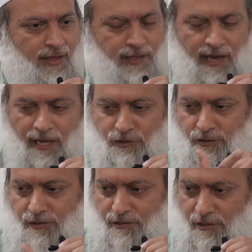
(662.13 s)
and the
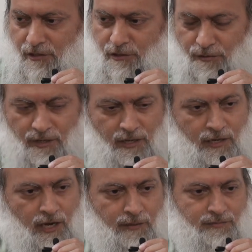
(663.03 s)
angel
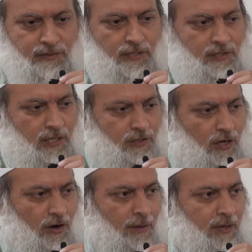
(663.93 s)
Jibril comes and says,
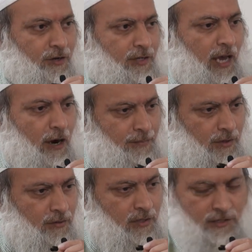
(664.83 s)
oh, I'm here to help
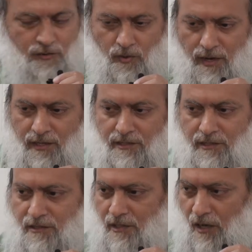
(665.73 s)
you. He says, what? He
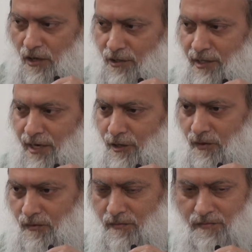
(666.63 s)
says, did Allah send
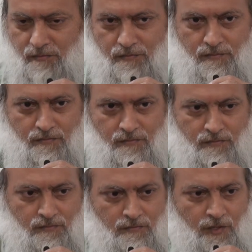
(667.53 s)
you?
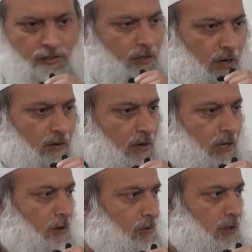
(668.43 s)
He said, no, I
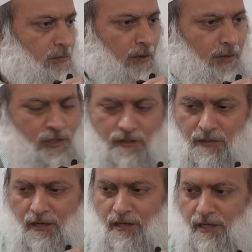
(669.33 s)
came with his permission,
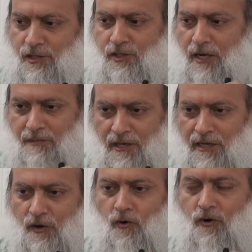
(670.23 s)
but he didn't send me. He
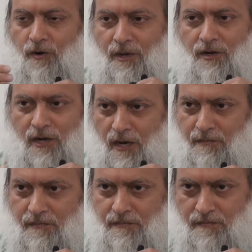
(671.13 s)
didn't order me to come.
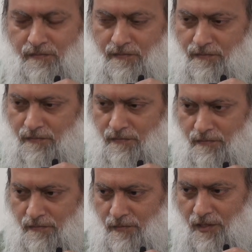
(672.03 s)

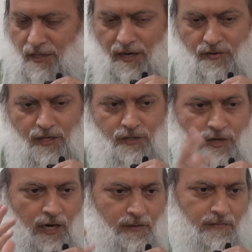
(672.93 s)
He said, I don't need
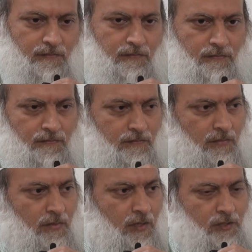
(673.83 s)
your help.
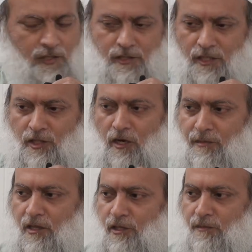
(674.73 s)
He says, just tell
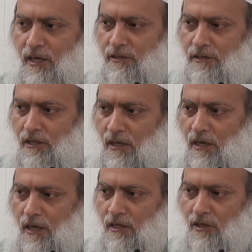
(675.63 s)
me this much.
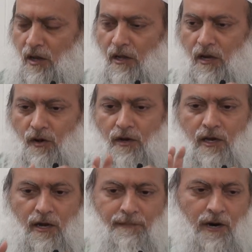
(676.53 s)
Is Allah
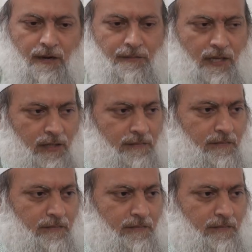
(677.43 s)
looking upon me?